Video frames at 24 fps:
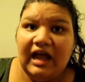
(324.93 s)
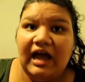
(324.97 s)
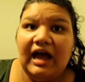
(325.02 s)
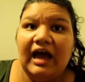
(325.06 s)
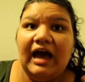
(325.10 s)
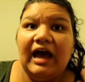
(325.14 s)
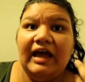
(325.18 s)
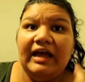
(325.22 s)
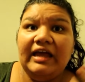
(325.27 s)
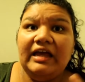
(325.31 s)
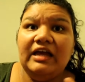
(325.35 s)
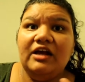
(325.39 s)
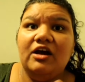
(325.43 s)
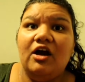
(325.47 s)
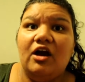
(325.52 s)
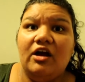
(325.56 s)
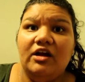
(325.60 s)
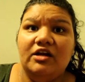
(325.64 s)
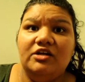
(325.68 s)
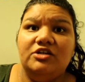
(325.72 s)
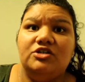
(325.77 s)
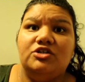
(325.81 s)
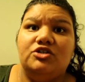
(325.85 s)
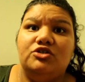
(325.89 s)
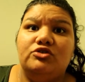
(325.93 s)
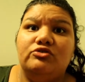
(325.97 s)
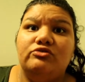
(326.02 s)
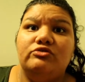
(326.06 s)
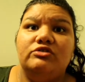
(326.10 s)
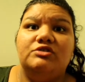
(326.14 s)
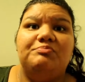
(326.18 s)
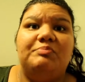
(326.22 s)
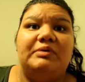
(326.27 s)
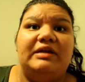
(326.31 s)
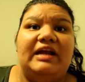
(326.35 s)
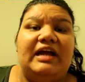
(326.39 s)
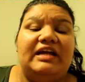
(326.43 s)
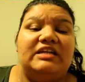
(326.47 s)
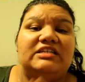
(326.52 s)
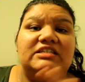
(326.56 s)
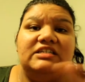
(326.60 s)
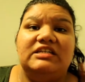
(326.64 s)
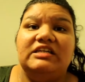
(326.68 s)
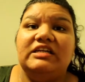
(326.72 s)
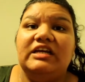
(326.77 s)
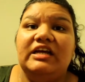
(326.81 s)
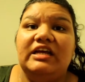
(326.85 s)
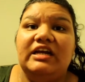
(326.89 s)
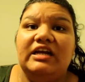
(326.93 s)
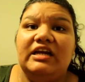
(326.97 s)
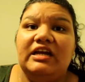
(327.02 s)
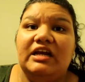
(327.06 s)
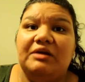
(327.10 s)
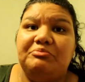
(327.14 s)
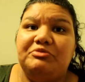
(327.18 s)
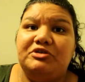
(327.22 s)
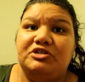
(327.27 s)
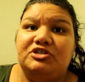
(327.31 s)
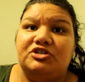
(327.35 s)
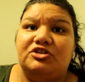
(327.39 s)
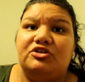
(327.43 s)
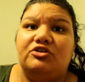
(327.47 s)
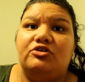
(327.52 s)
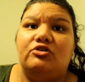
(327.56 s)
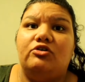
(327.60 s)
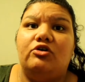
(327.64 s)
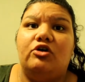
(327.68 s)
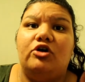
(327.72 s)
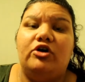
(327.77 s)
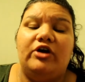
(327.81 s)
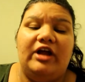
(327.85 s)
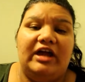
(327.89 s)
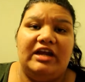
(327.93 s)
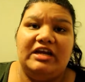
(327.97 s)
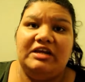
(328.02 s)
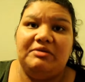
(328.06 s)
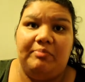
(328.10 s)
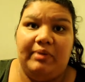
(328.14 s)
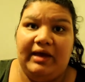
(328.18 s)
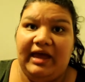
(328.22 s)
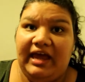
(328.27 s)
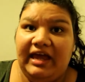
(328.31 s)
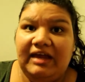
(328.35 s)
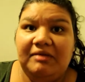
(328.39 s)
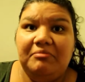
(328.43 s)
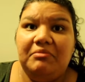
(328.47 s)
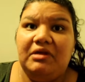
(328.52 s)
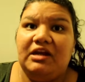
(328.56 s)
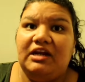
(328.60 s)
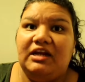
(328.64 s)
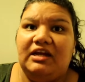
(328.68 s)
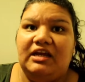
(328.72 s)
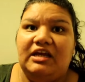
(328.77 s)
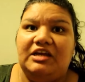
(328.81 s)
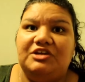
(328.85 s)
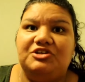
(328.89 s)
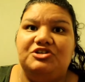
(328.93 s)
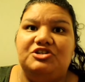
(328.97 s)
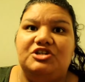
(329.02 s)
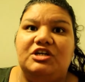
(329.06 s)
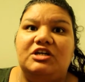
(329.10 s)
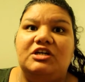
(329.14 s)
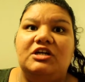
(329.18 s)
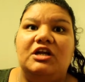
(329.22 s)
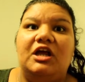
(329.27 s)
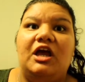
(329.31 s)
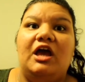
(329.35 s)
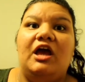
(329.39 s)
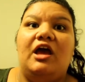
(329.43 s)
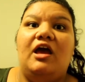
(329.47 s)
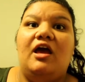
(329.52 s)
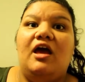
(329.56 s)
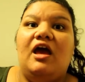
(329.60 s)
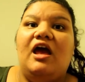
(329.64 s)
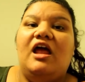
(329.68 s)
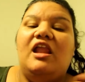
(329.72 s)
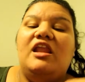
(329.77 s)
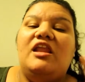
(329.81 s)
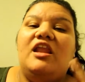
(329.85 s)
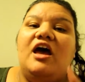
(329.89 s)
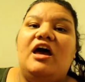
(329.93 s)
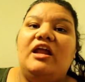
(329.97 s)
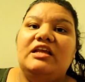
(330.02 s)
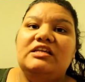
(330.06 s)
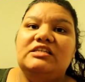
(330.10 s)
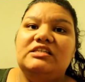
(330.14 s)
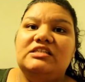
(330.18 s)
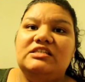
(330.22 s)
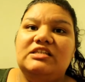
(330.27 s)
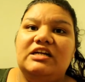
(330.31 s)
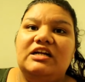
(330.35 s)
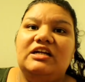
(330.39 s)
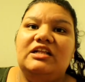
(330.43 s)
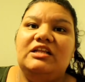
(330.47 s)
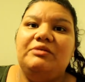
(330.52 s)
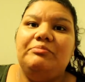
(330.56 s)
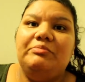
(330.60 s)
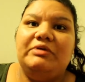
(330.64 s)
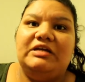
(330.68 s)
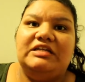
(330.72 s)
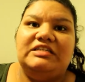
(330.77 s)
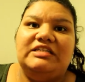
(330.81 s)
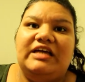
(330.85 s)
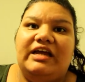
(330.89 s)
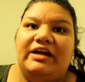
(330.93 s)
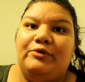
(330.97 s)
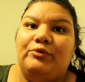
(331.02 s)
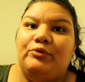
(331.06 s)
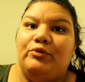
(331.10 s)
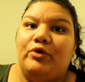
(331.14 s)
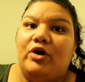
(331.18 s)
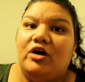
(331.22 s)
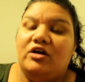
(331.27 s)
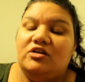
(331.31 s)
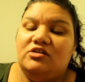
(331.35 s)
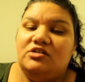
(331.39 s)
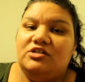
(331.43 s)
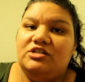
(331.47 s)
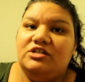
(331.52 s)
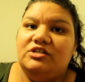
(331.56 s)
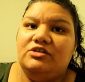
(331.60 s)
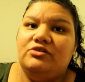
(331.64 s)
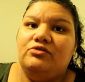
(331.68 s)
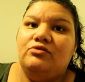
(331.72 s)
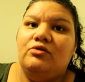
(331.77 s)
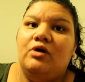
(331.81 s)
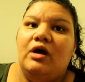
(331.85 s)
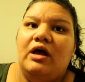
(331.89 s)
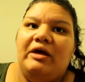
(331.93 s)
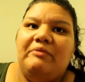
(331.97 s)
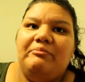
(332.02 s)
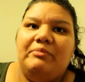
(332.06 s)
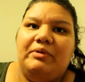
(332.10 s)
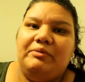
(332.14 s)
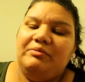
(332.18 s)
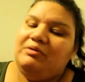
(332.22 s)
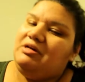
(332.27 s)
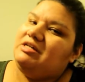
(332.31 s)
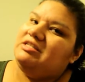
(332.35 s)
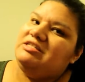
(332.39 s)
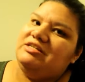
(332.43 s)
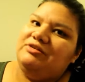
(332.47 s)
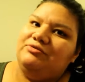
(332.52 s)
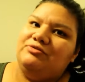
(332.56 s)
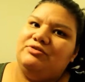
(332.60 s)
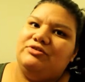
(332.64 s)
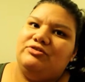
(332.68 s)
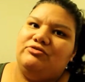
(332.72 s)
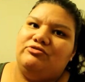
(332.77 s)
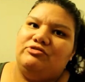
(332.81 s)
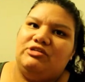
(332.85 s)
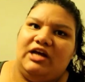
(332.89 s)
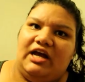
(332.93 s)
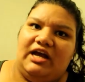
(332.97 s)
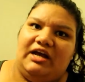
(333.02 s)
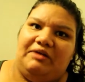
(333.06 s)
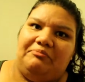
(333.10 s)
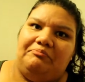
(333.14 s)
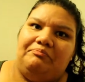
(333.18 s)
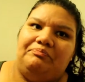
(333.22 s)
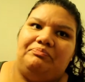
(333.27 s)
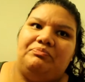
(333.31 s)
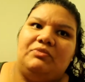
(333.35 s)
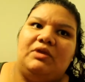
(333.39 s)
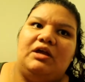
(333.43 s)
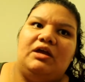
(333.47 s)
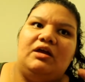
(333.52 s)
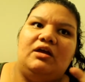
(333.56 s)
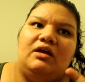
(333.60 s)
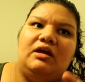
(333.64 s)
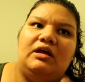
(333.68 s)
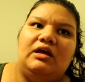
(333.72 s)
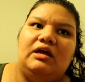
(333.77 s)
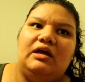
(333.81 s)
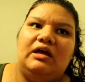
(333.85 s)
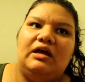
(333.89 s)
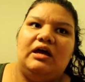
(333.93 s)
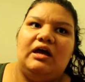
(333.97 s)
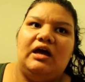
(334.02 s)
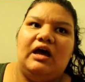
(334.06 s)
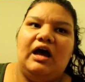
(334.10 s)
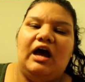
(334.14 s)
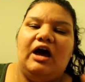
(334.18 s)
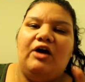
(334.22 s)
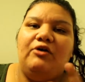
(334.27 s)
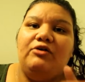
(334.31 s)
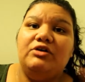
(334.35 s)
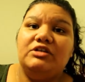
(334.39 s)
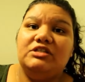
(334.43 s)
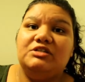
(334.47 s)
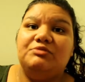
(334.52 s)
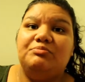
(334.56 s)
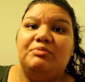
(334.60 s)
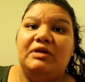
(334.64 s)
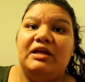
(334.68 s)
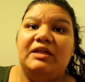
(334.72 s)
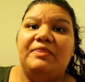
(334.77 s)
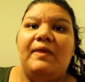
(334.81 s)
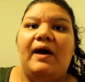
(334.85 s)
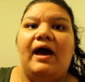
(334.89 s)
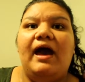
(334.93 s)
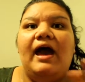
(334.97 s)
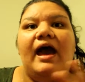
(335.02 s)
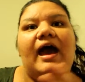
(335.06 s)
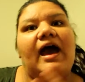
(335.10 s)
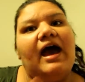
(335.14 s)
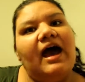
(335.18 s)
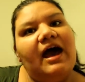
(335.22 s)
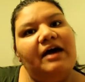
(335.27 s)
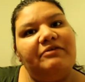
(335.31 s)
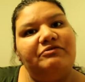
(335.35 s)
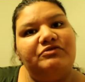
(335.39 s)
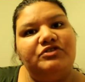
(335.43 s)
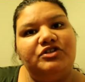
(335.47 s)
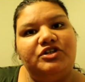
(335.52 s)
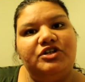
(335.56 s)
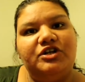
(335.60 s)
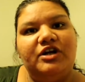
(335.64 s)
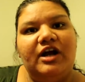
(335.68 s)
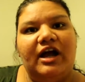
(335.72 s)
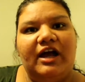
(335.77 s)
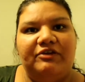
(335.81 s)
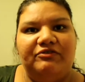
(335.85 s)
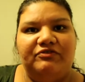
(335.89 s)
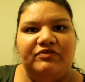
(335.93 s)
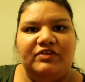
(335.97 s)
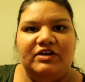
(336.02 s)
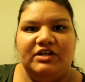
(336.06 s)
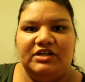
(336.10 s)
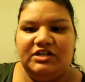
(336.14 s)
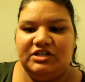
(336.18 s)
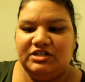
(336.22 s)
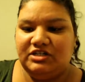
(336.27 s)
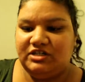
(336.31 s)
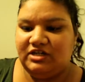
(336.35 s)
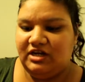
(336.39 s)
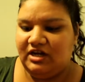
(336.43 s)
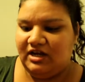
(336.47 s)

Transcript: I got induced, but I didn't get an epidural or any pain medication. Not necessarily because I didn't want to, but because there was no time. I'll explain that after I finish